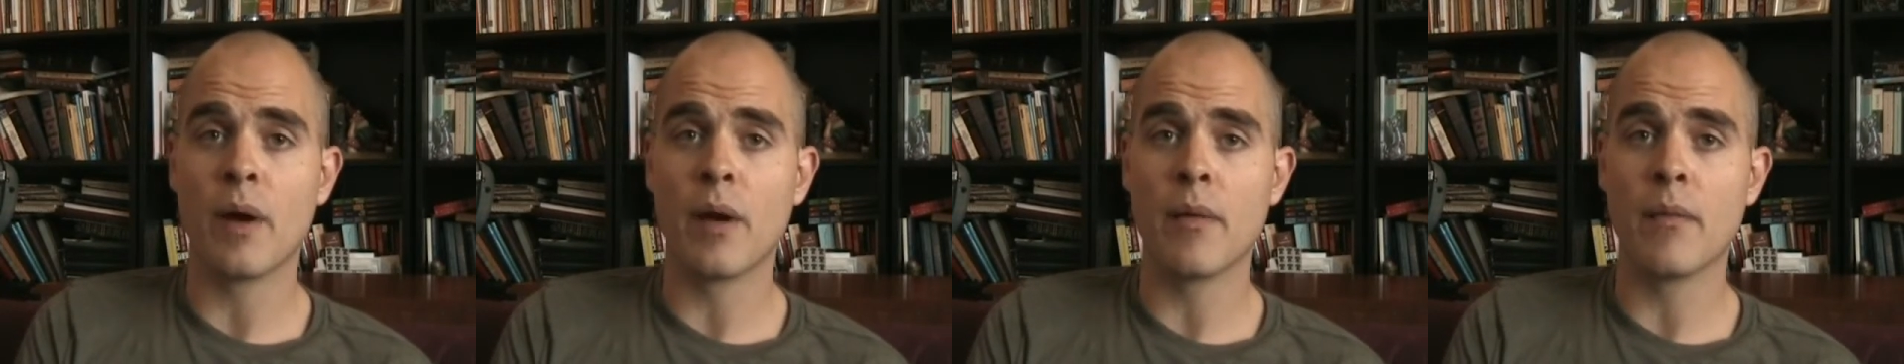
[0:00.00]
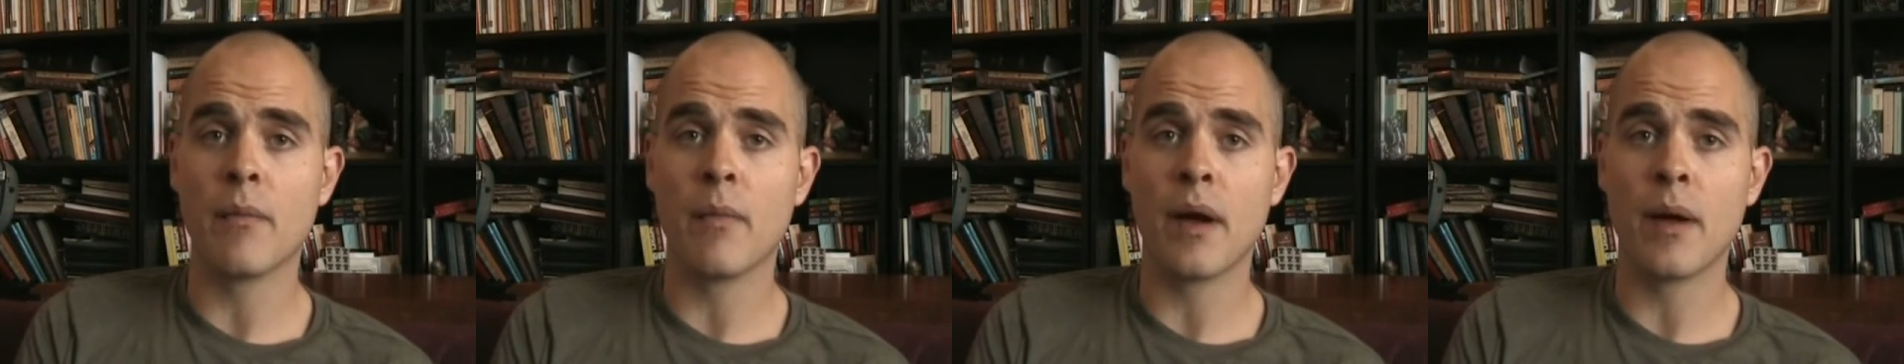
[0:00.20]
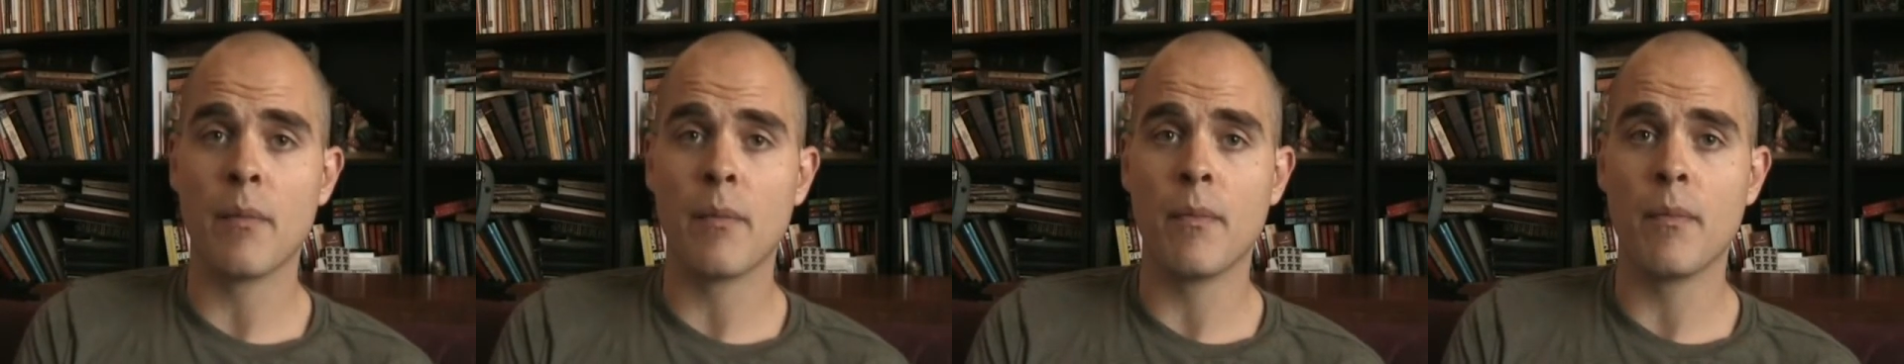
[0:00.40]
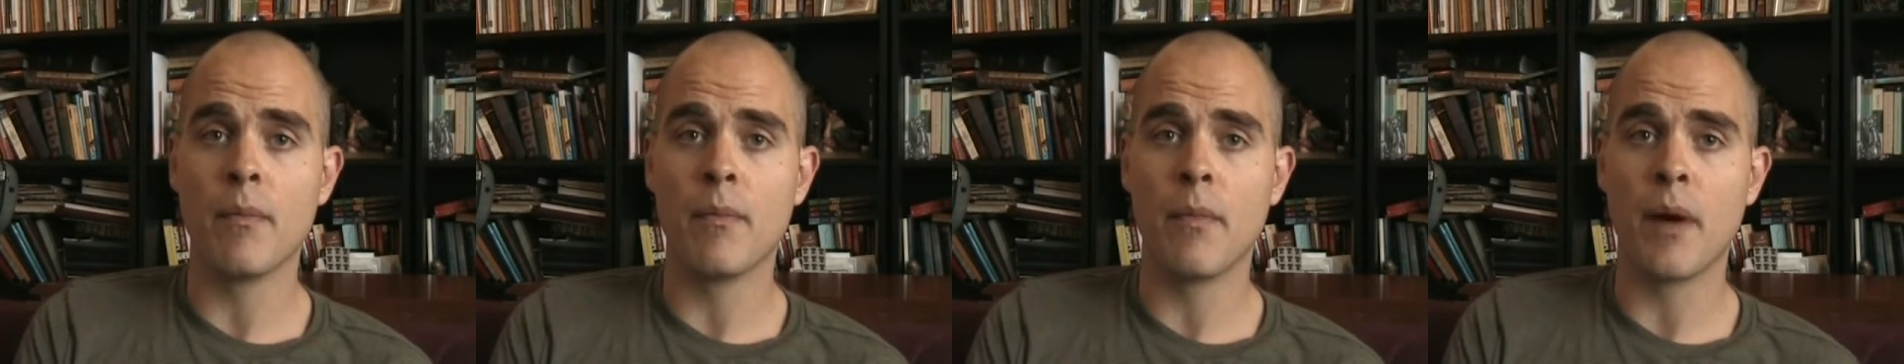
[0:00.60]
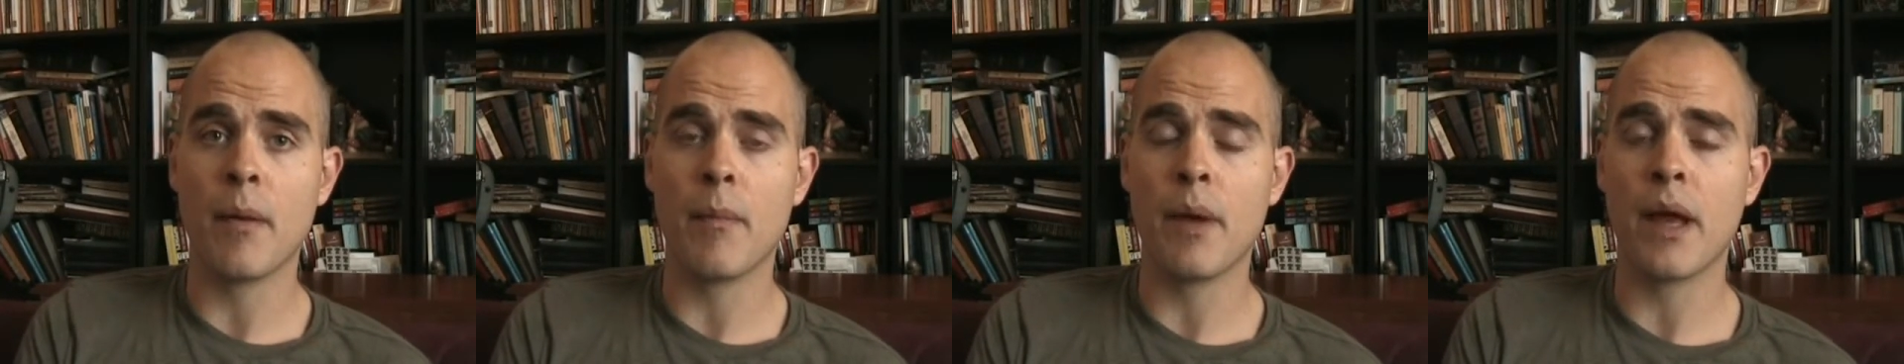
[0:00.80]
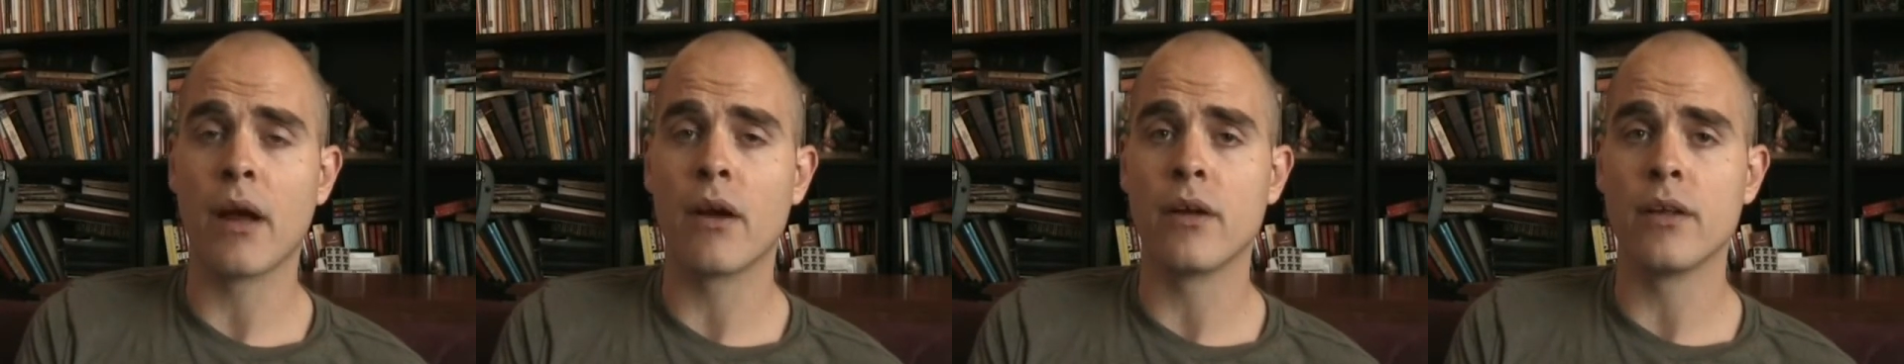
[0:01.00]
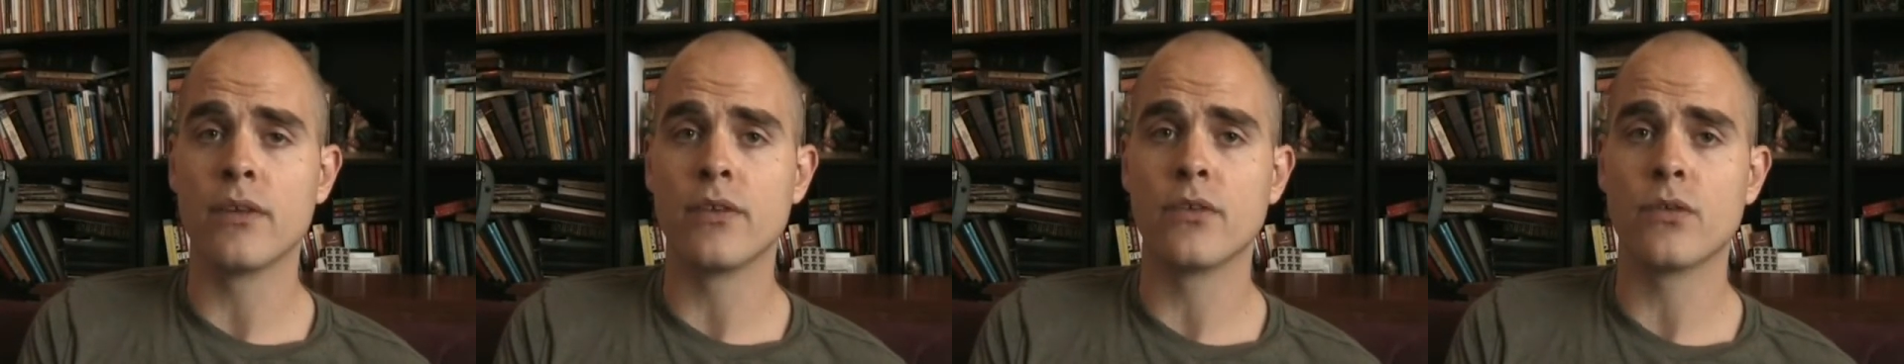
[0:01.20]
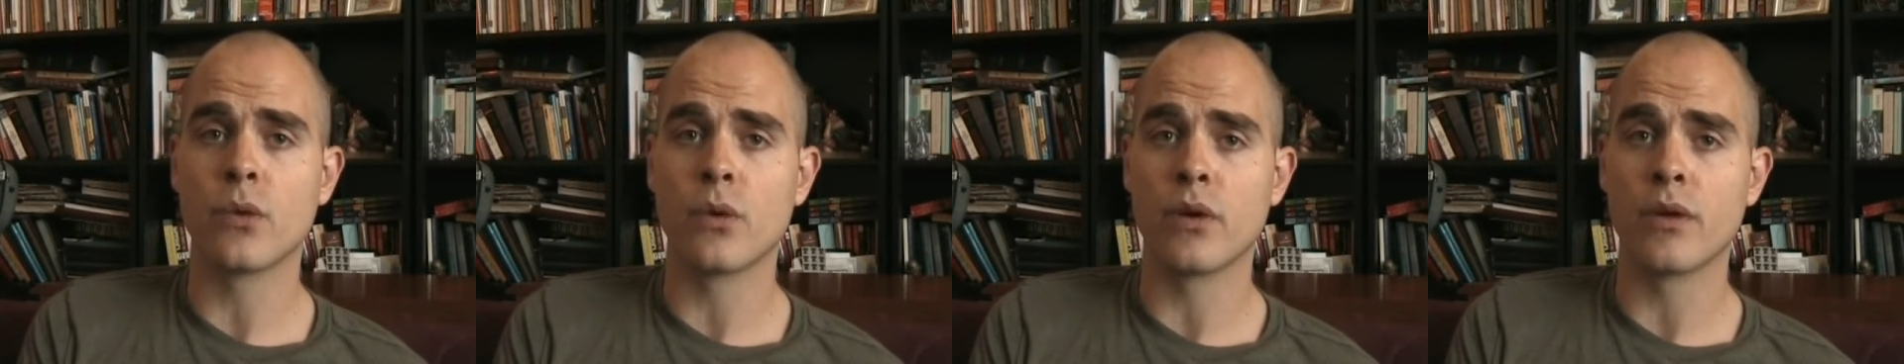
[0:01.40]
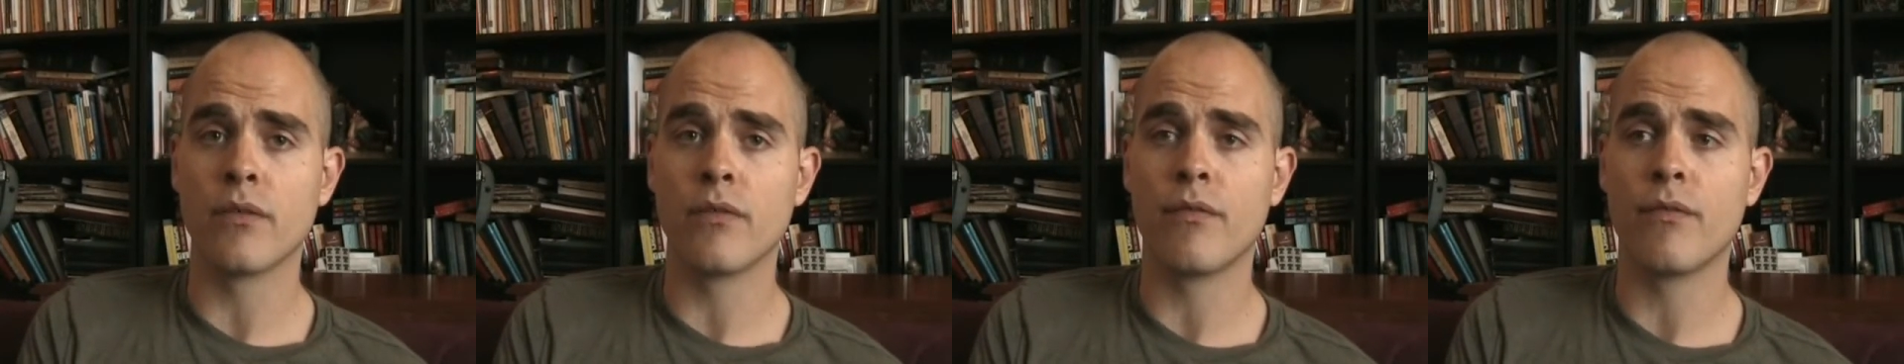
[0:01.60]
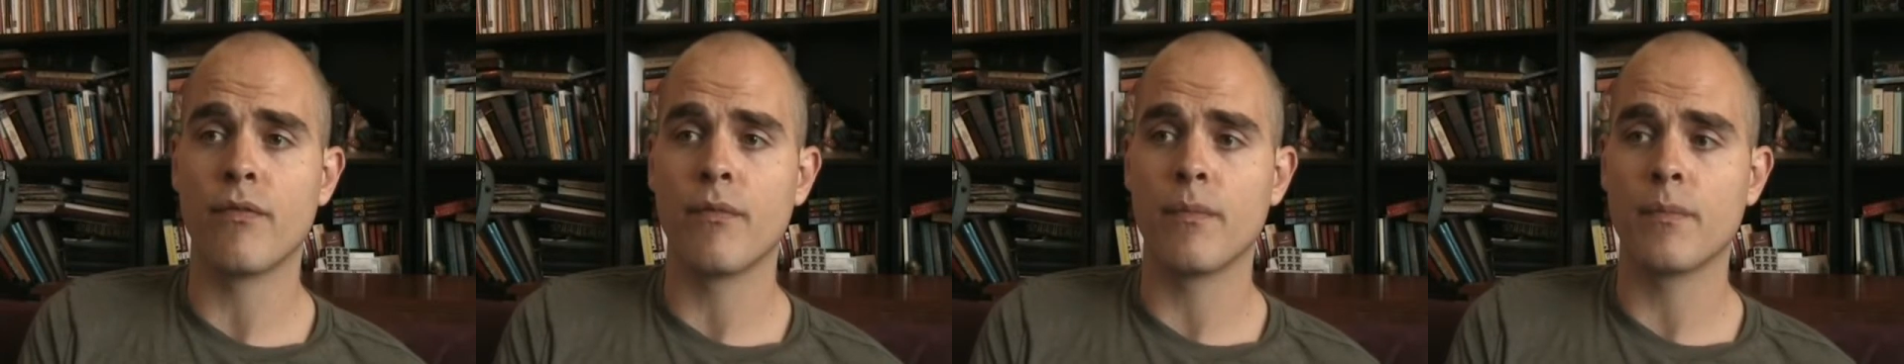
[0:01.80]
my parents sort
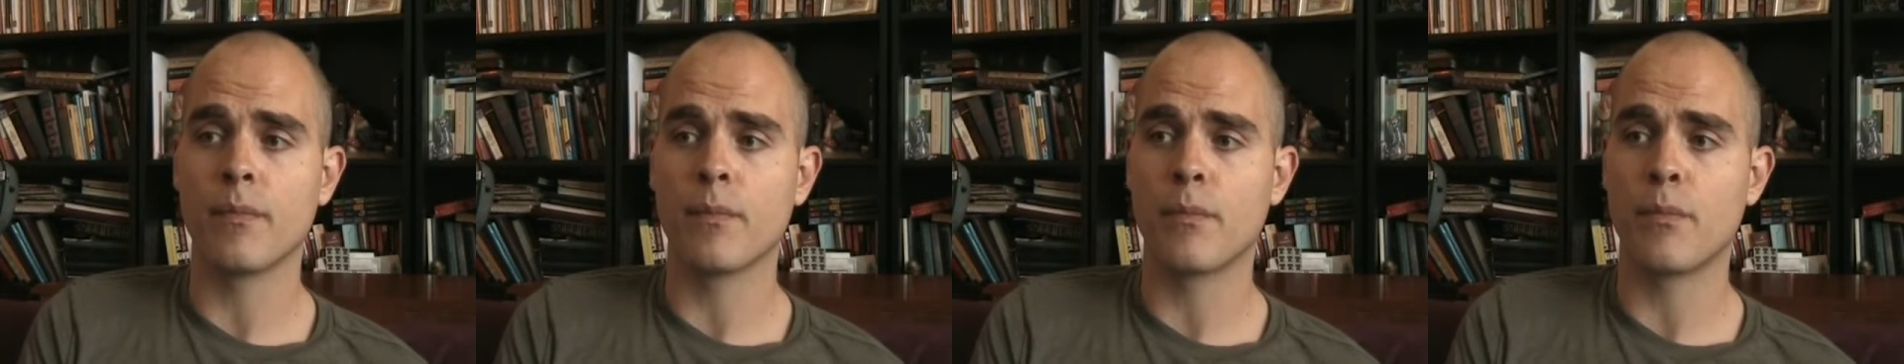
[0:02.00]
of